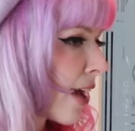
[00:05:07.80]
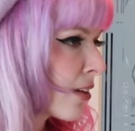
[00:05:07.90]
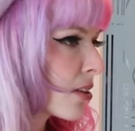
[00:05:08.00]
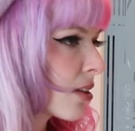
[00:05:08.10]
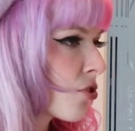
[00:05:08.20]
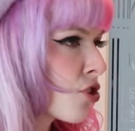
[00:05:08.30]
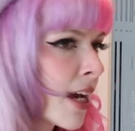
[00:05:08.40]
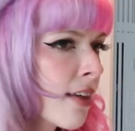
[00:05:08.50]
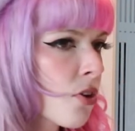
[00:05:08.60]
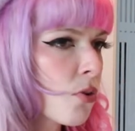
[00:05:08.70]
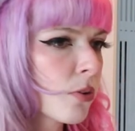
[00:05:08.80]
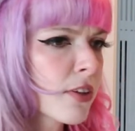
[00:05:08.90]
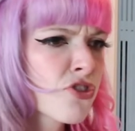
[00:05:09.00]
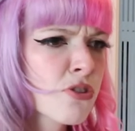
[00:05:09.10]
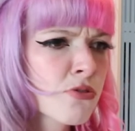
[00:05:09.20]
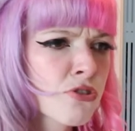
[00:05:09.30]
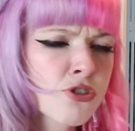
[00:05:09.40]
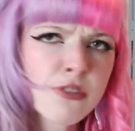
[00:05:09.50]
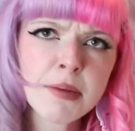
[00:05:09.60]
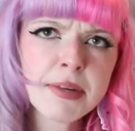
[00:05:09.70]
And she ate it all and then she was just
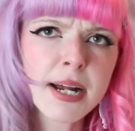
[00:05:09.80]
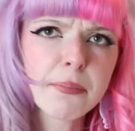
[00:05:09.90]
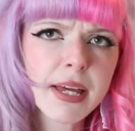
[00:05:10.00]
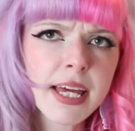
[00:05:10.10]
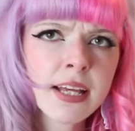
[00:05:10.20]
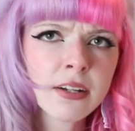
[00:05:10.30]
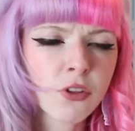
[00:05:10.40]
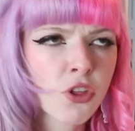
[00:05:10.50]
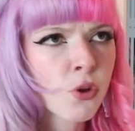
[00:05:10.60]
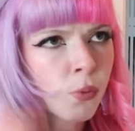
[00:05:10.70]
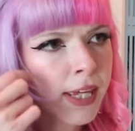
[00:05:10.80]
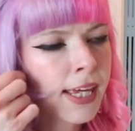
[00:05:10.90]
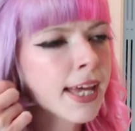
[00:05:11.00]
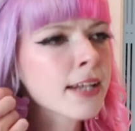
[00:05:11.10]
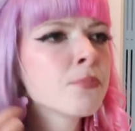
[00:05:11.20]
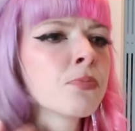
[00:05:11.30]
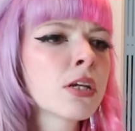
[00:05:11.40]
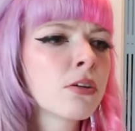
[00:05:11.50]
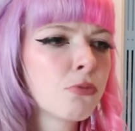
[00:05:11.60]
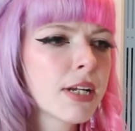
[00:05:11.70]
screaming at me, like squeaking
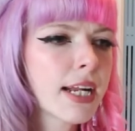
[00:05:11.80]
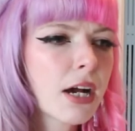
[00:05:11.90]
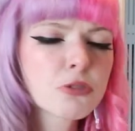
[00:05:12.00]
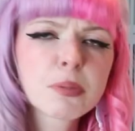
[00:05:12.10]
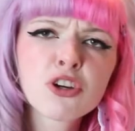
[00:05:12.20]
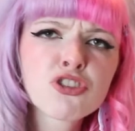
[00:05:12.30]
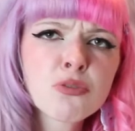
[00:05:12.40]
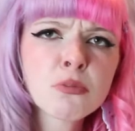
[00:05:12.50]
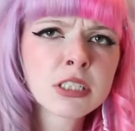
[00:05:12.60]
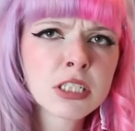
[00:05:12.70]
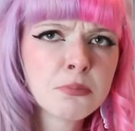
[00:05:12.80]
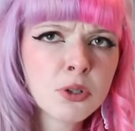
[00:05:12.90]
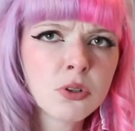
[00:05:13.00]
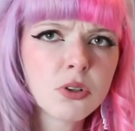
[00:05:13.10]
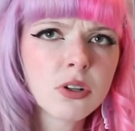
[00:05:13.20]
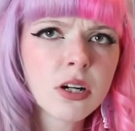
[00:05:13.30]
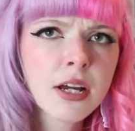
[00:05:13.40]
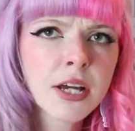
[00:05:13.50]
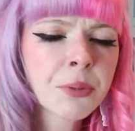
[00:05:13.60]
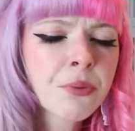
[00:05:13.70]
really loud because she wanted more.
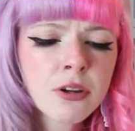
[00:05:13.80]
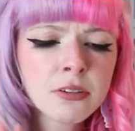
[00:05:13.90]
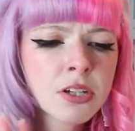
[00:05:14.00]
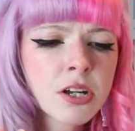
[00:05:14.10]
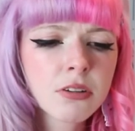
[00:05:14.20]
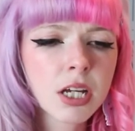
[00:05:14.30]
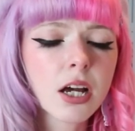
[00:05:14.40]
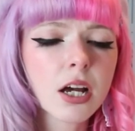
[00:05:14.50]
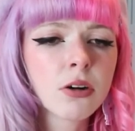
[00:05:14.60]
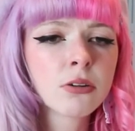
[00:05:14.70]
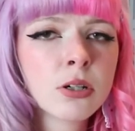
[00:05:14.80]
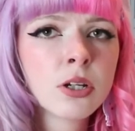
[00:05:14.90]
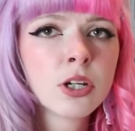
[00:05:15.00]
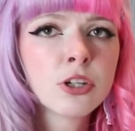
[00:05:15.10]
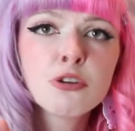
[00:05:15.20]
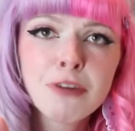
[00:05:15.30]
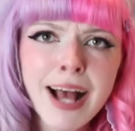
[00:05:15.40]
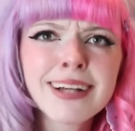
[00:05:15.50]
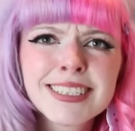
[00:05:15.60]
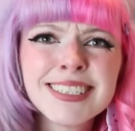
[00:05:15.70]
And I was going, no girl, you've
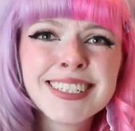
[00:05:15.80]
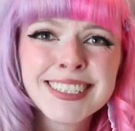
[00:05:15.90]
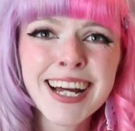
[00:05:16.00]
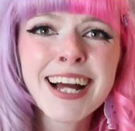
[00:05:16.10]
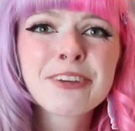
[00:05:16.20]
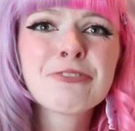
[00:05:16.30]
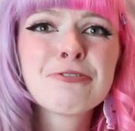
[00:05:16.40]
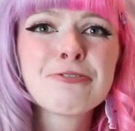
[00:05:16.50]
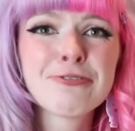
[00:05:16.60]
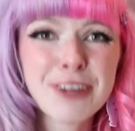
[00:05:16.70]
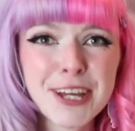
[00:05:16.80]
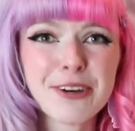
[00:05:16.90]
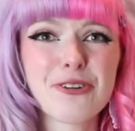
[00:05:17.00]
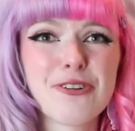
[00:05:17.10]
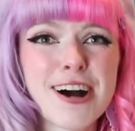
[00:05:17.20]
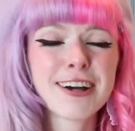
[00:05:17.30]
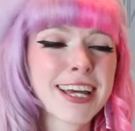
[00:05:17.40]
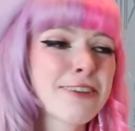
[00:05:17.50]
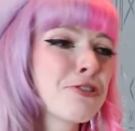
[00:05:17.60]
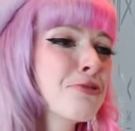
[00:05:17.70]
had your dang fill. I
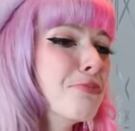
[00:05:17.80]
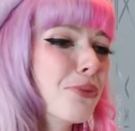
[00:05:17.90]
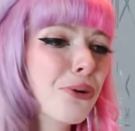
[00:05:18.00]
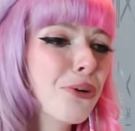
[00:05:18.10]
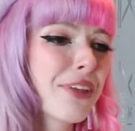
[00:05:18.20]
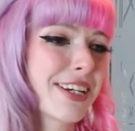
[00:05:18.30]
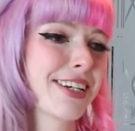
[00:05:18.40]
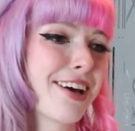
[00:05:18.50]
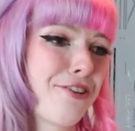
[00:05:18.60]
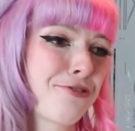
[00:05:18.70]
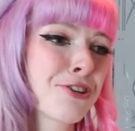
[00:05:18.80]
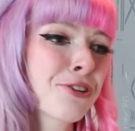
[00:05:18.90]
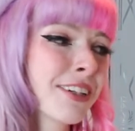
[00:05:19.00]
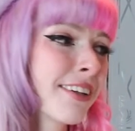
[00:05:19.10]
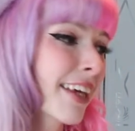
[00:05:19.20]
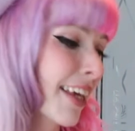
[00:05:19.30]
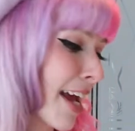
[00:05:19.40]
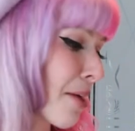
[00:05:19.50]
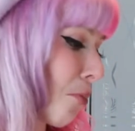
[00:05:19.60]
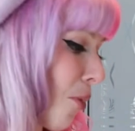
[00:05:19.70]
gave you more than enough. You're gonna like gain